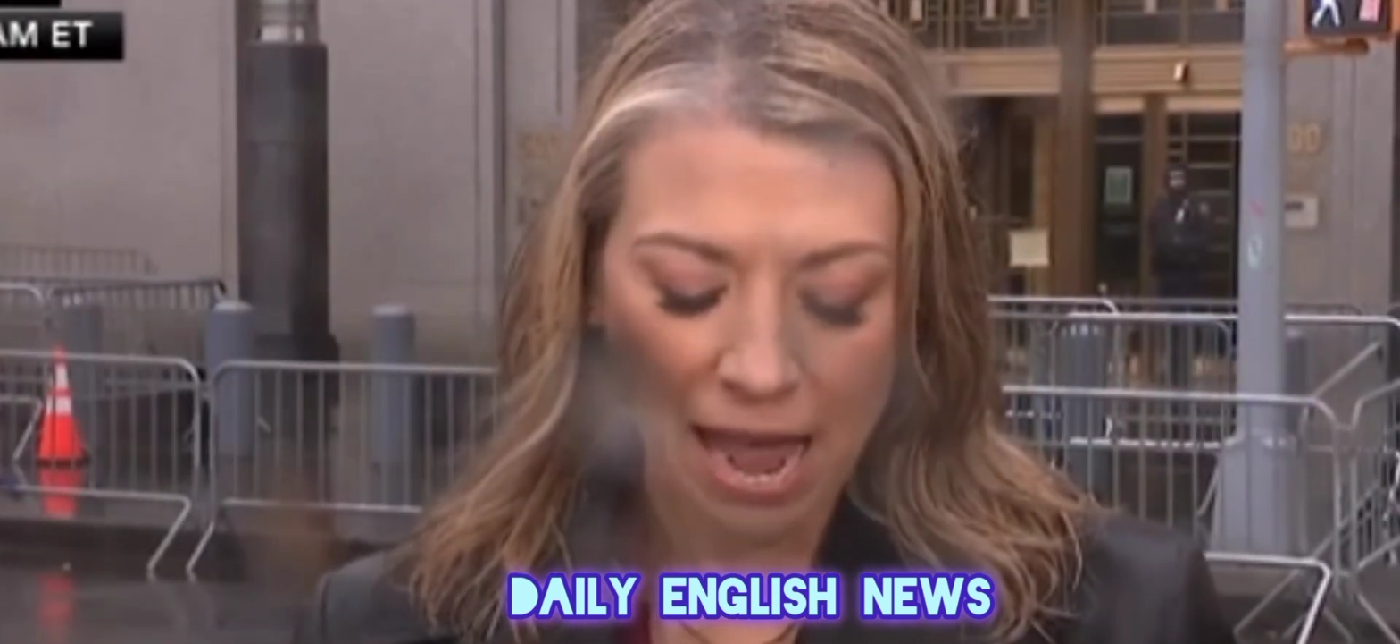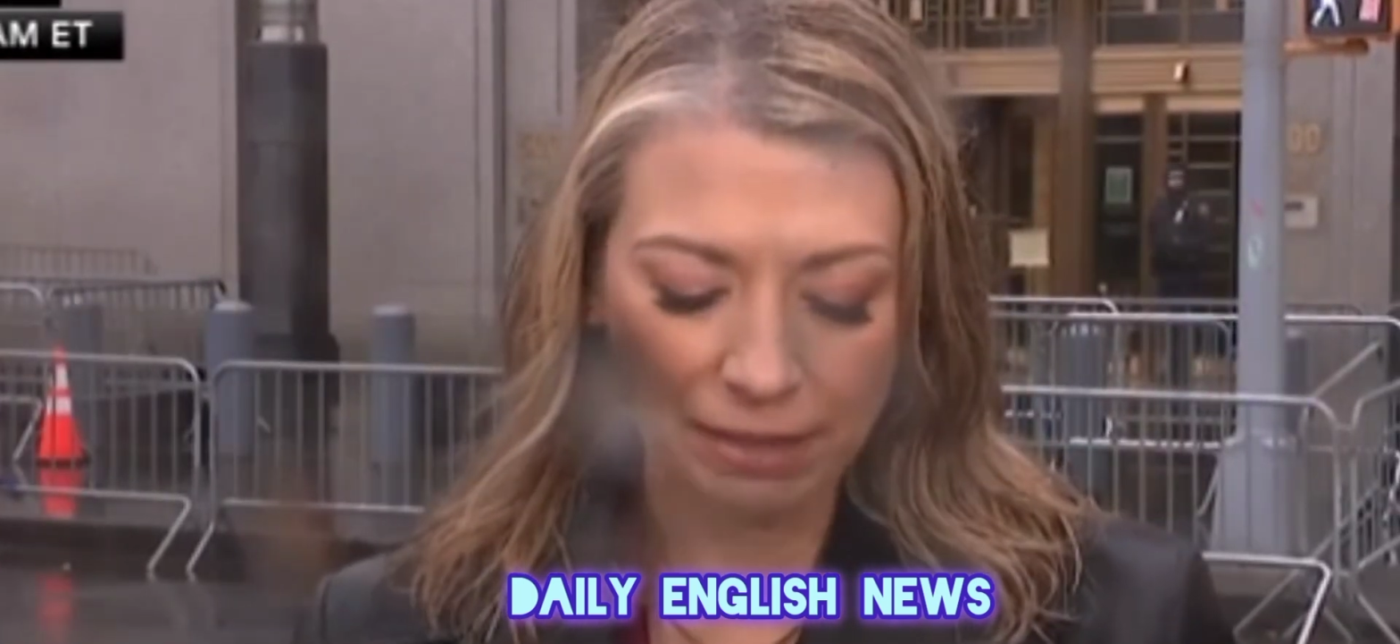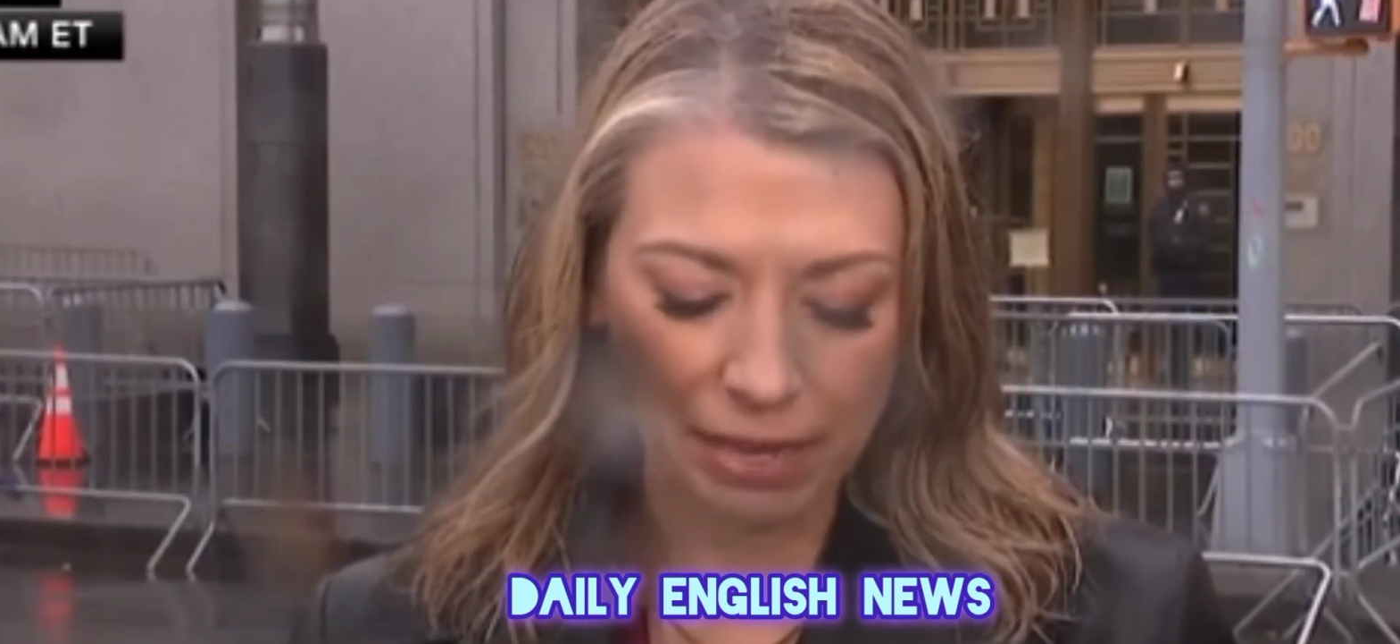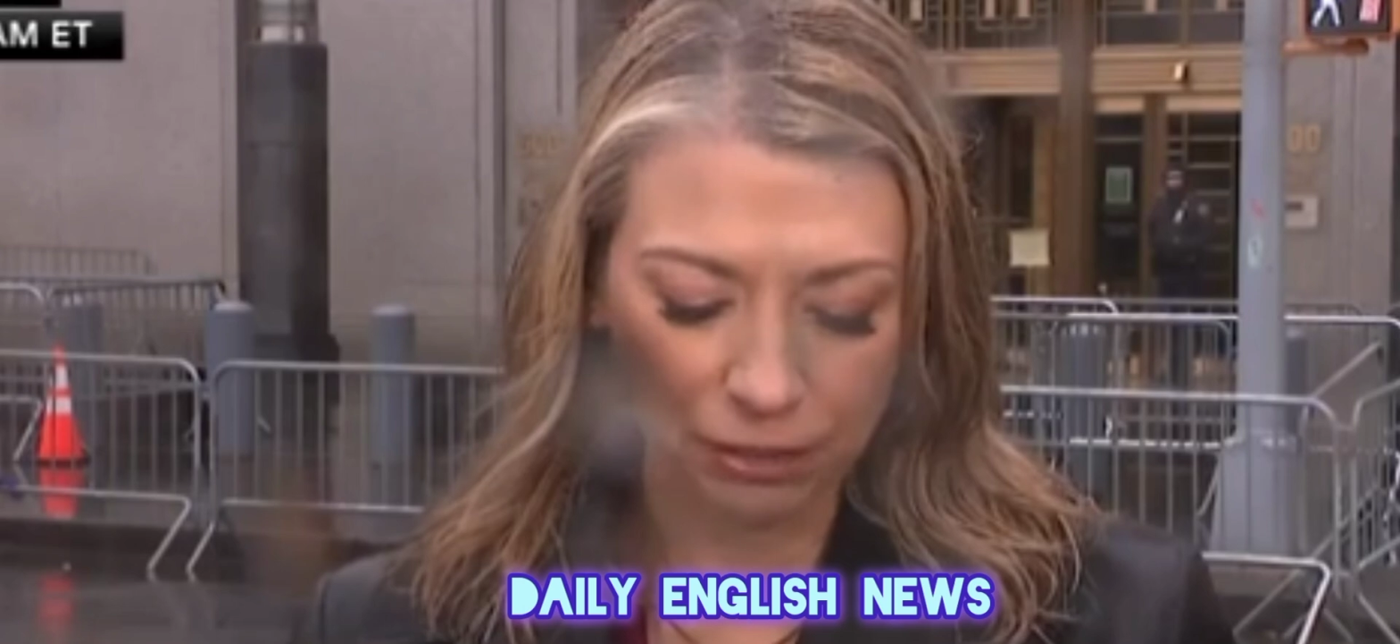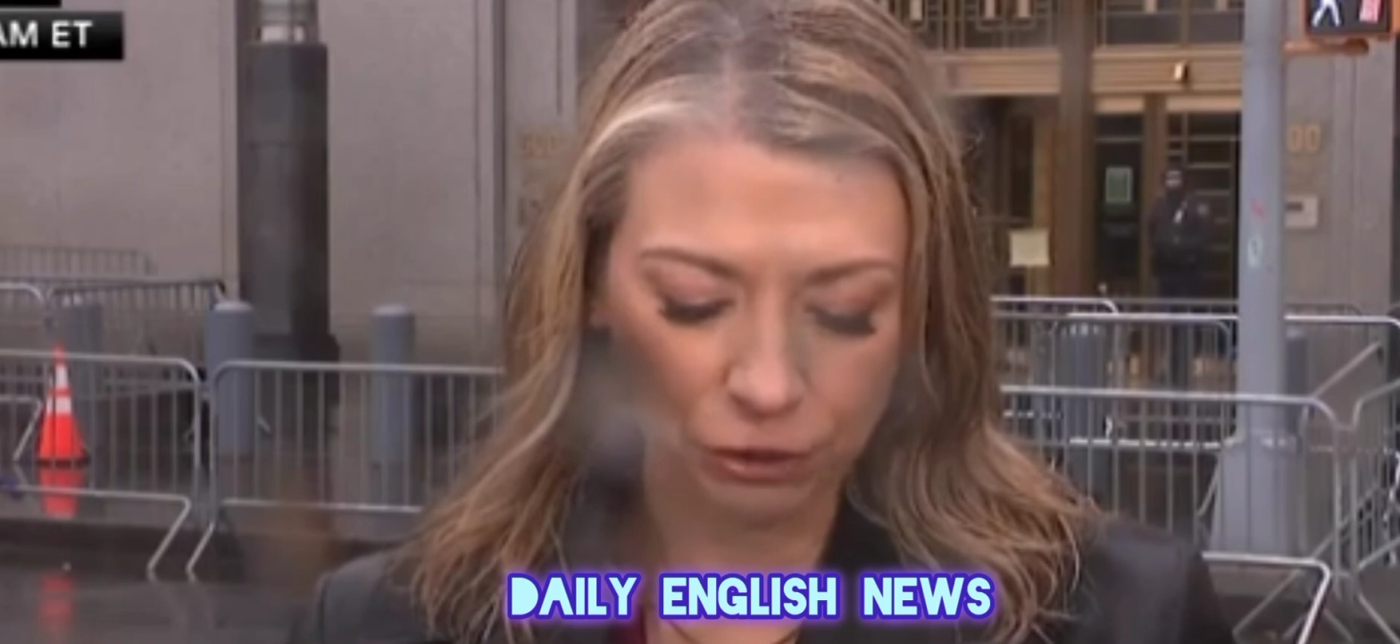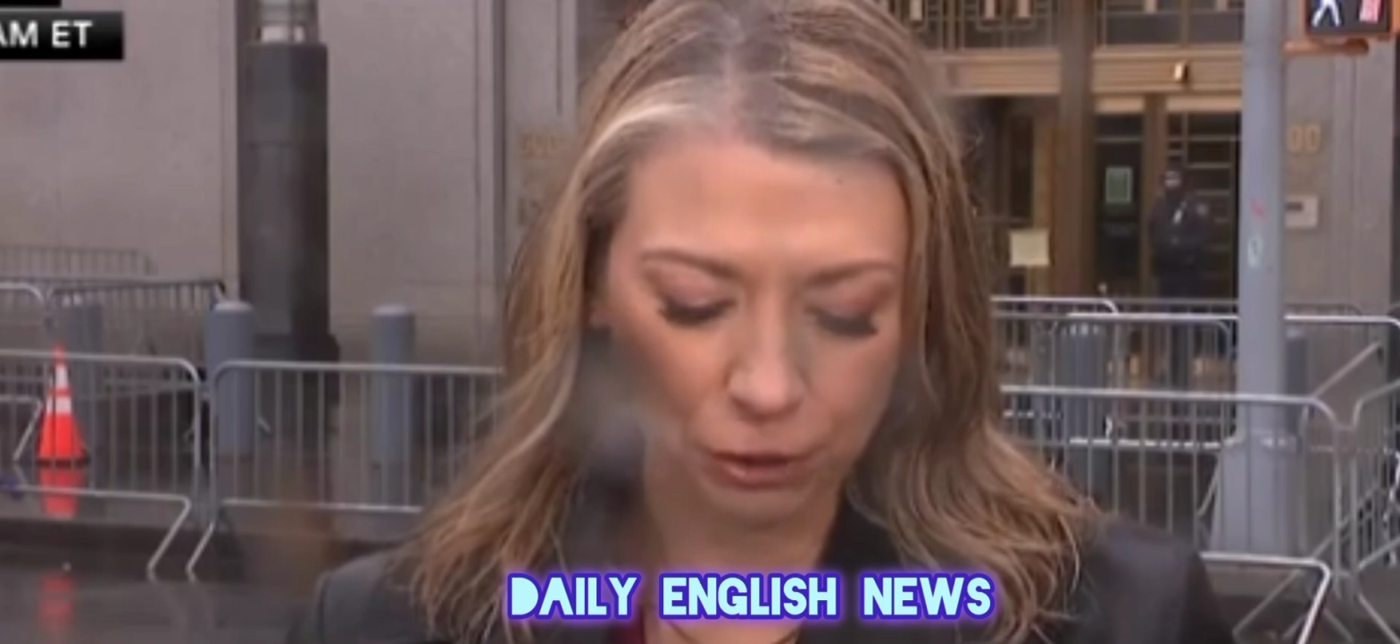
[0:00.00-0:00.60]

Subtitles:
And